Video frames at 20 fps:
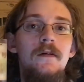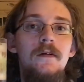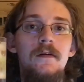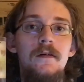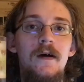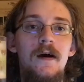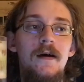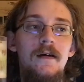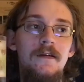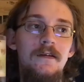
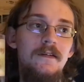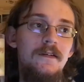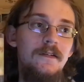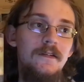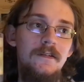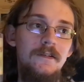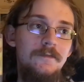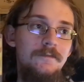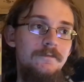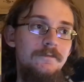got,
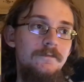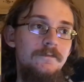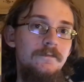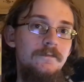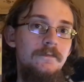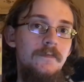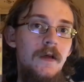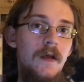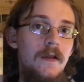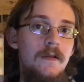
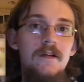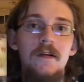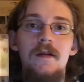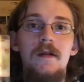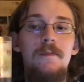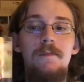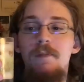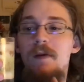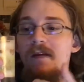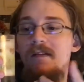
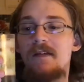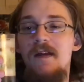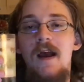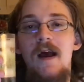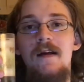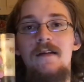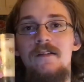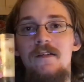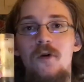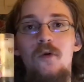it basically
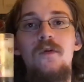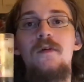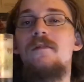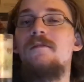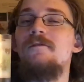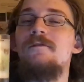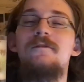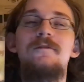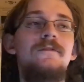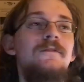has only,
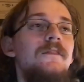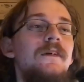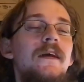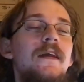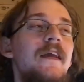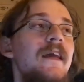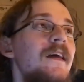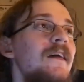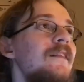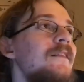I
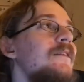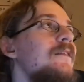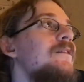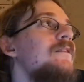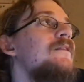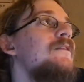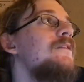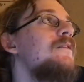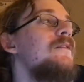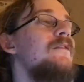
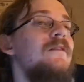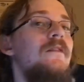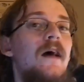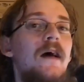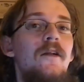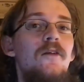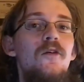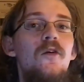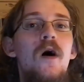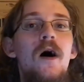
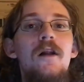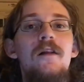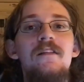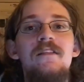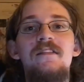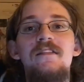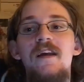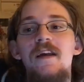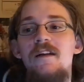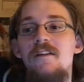don't know how to
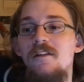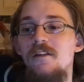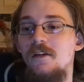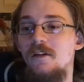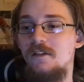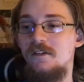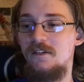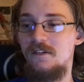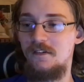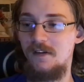say
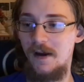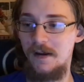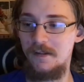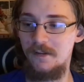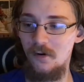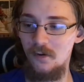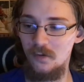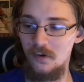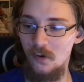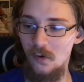this. I
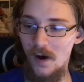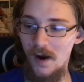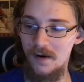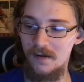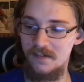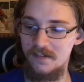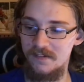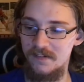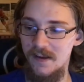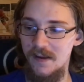don't know how
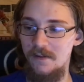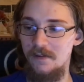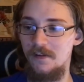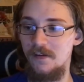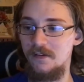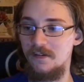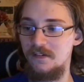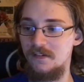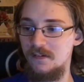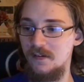to say
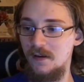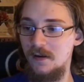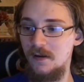this.